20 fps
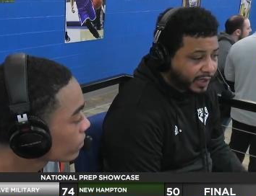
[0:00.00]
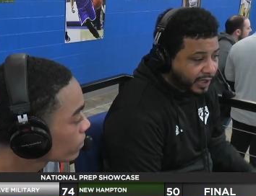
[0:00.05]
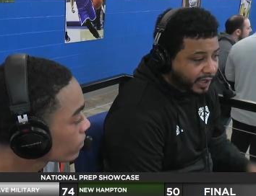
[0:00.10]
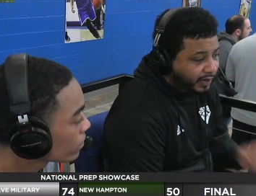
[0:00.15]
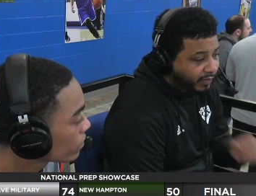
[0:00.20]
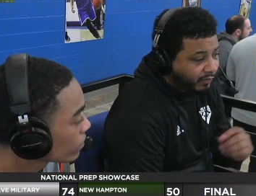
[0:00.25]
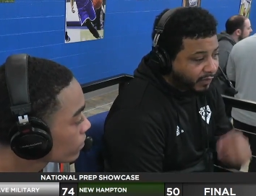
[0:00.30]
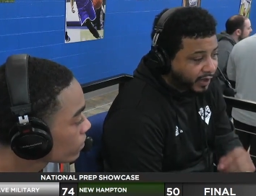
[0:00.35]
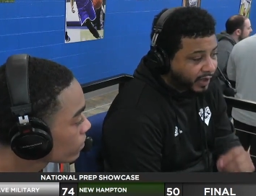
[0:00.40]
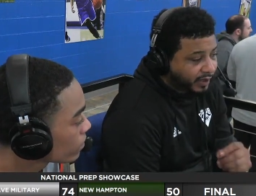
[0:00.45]

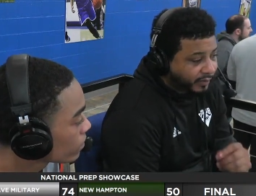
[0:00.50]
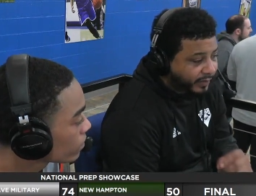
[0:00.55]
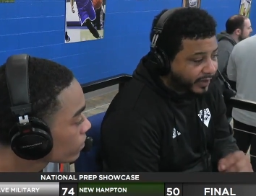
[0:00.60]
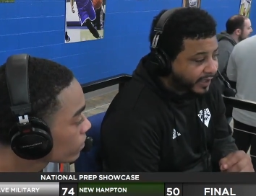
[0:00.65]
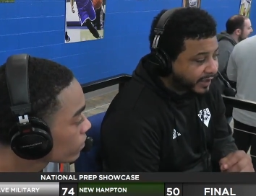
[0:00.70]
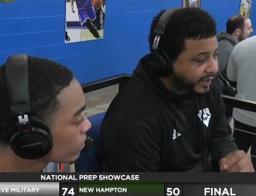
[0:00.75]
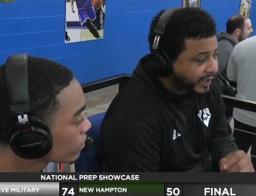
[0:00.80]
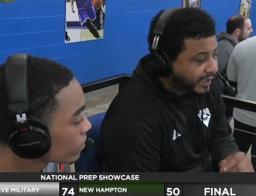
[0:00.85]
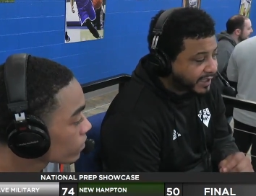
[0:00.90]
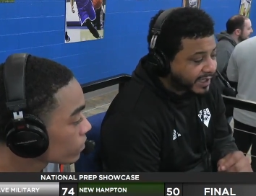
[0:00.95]
Speaker 1: one of the big
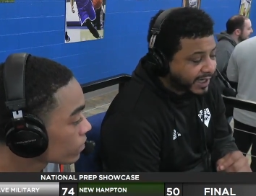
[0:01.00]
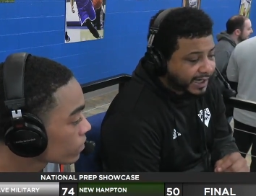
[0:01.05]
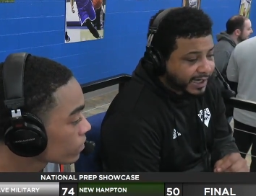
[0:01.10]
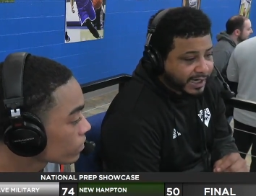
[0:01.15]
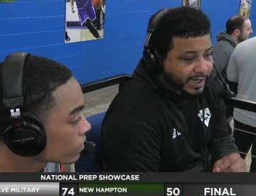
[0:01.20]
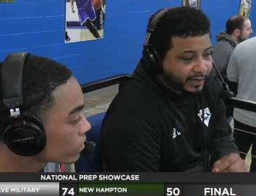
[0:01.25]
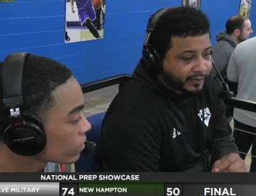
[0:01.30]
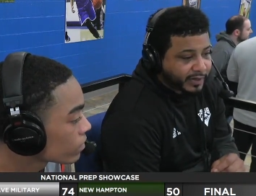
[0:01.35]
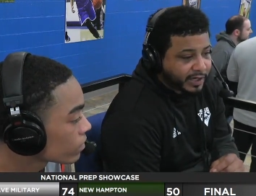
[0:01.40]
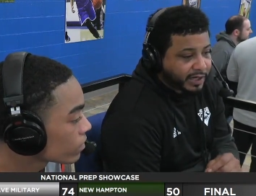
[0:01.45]
things I like
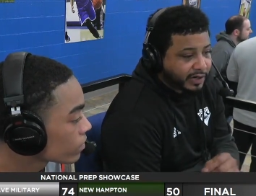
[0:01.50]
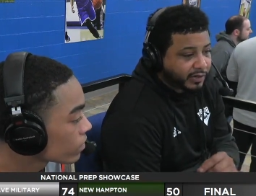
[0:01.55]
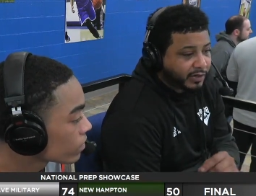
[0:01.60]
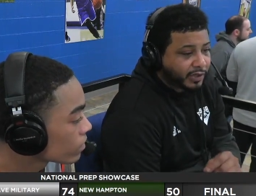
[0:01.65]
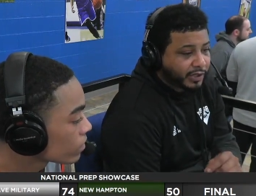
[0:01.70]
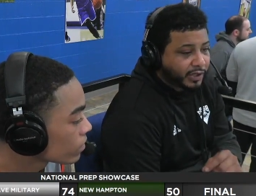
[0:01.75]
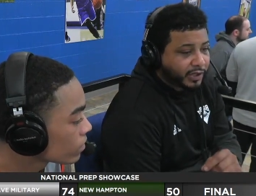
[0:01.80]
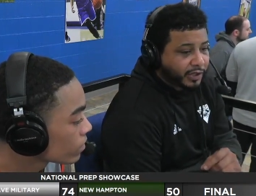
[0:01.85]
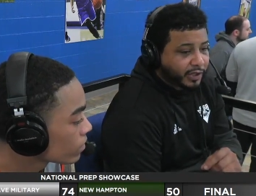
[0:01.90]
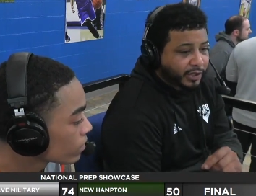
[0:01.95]
about
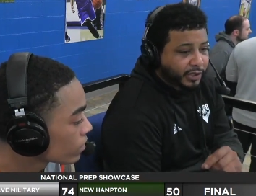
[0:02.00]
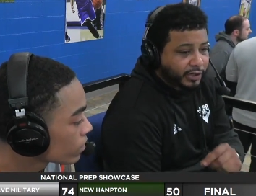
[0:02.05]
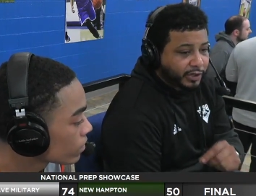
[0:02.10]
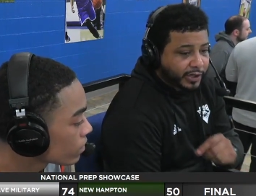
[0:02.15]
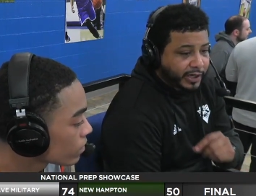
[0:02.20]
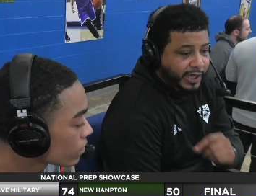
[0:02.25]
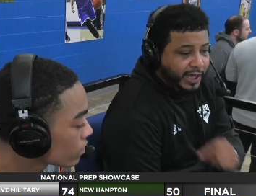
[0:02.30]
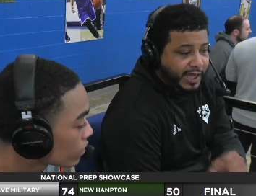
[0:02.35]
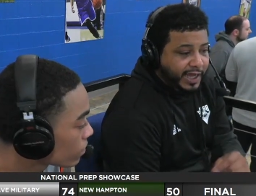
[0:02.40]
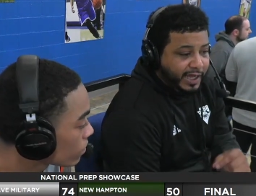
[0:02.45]
your
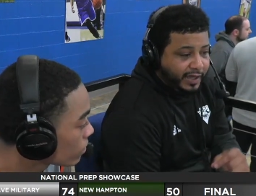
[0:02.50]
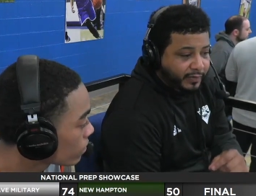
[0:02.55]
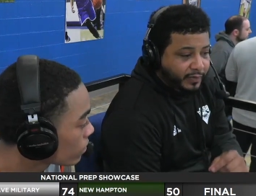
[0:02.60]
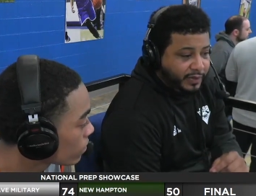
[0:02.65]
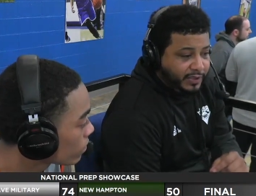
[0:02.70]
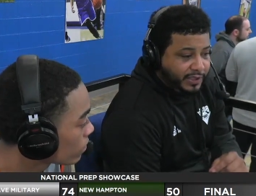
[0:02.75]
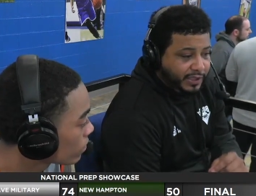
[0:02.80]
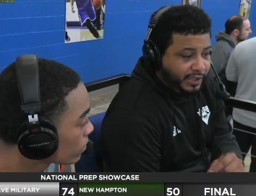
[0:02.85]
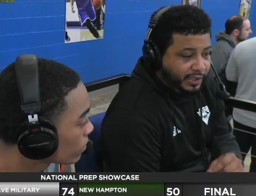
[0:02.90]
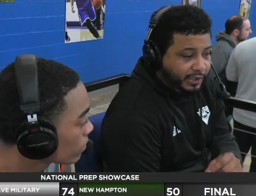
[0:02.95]
game
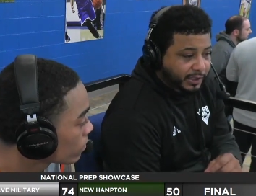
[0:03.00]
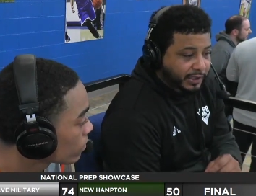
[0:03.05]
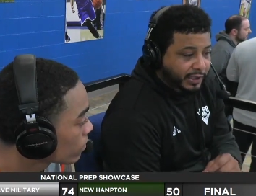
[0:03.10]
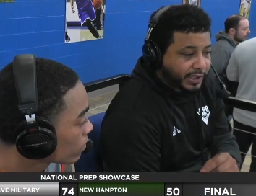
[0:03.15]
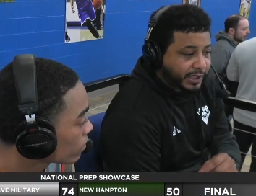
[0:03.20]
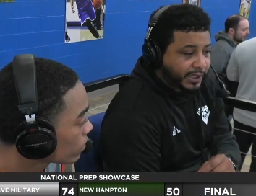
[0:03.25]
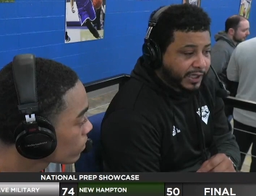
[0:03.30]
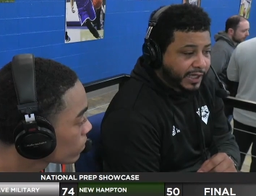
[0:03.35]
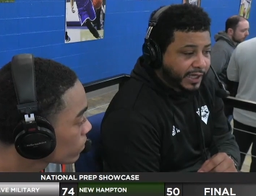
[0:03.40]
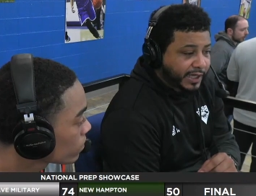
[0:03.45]
particularly
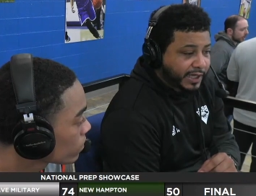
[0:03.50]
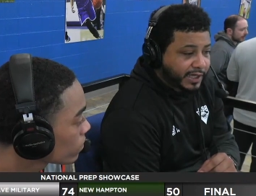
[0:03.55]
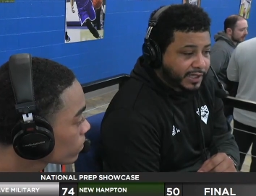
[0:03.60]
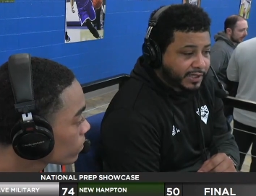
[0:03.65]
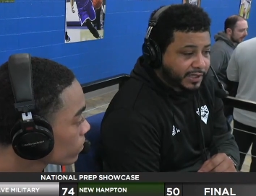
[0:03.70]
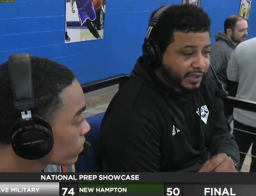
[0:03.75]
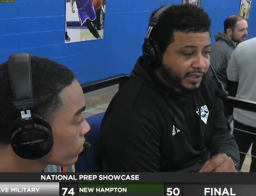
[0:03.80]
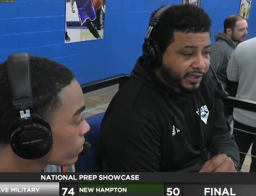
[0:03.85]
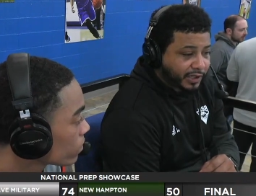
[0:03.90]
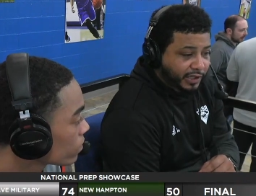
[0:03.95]
is
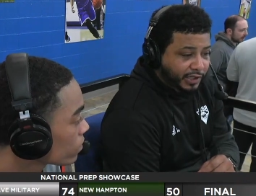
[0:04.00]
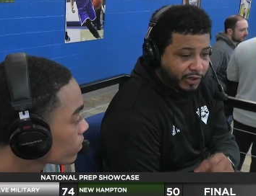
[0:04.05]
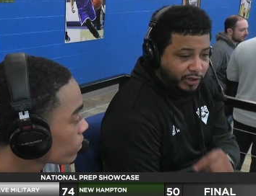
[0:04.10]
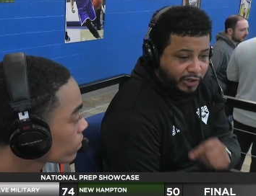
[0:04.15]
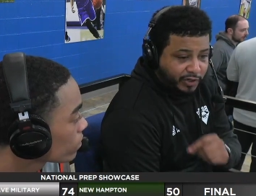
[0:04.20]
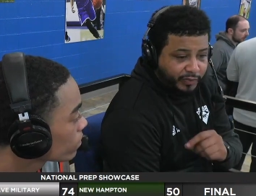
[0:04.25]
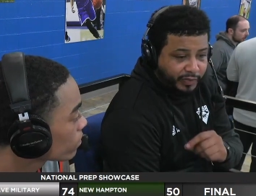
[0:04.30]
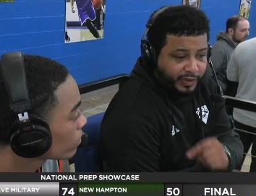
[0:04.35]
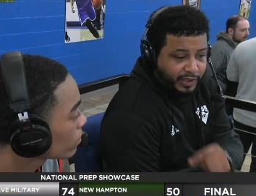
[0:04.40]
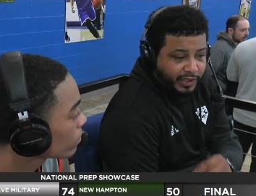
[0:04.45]
your
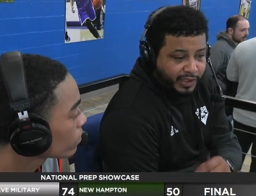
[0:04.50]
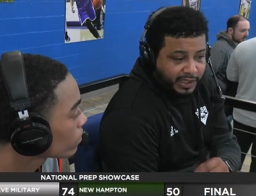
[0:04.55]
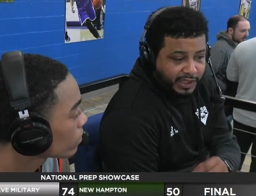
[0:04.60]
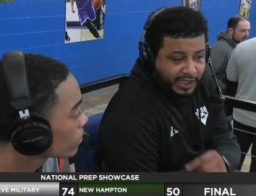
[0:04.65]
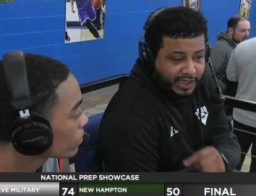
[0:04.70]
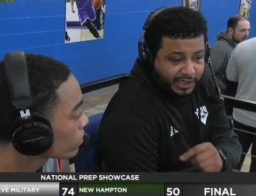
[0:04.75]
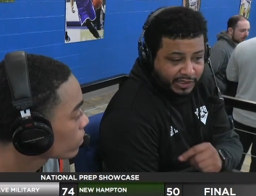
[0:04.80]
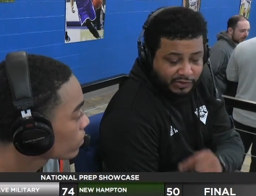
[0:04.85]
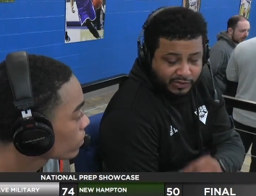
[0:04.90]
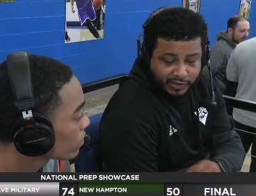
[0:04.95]
ability, like
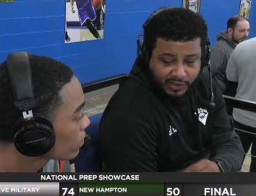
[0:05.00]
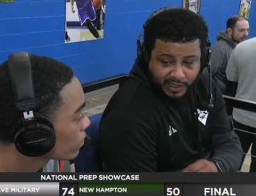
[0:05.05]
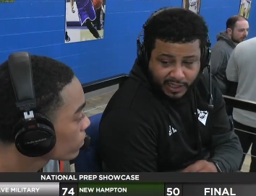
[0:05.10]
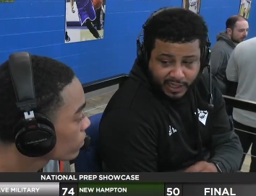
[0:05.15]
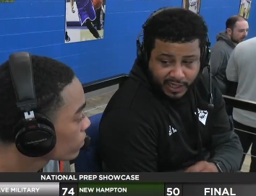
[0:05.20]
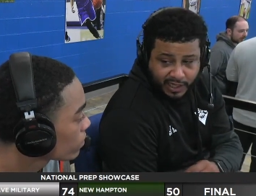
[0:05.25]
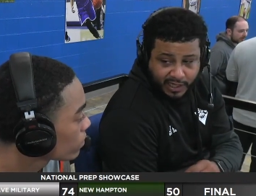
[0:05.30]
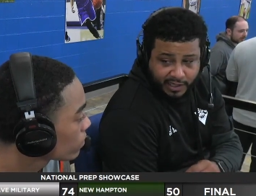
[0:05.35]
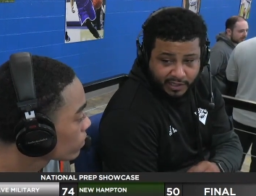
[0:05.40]
you said,